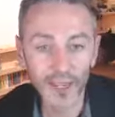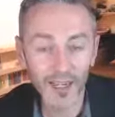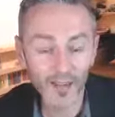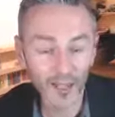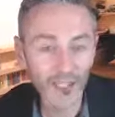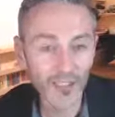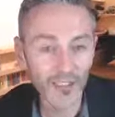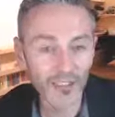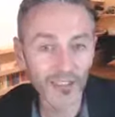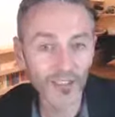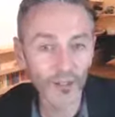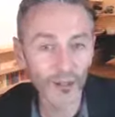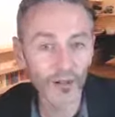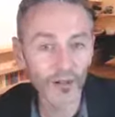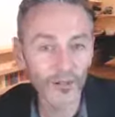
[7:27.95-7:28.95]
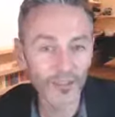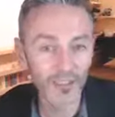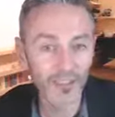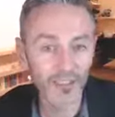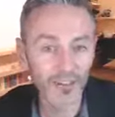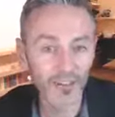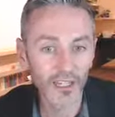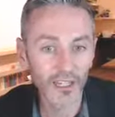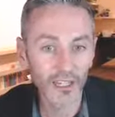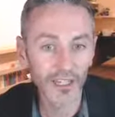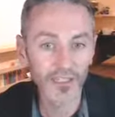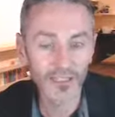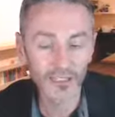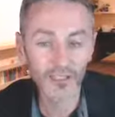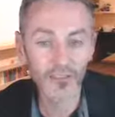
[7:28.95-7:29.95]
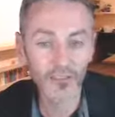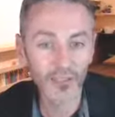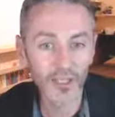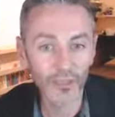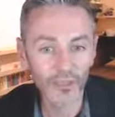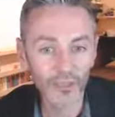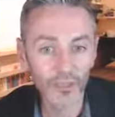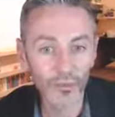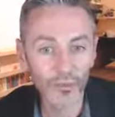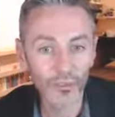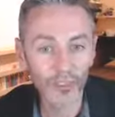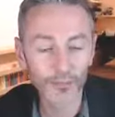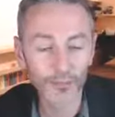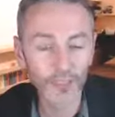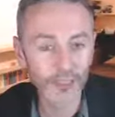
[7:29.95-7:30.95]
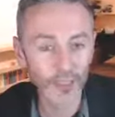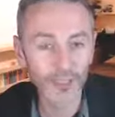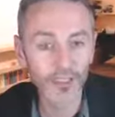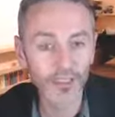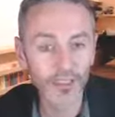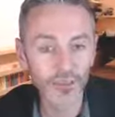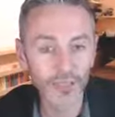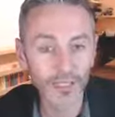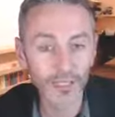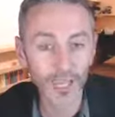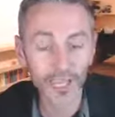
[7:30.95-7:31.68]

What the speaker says: I actually did go out for dinner and I did do that thing which I've been dreading doing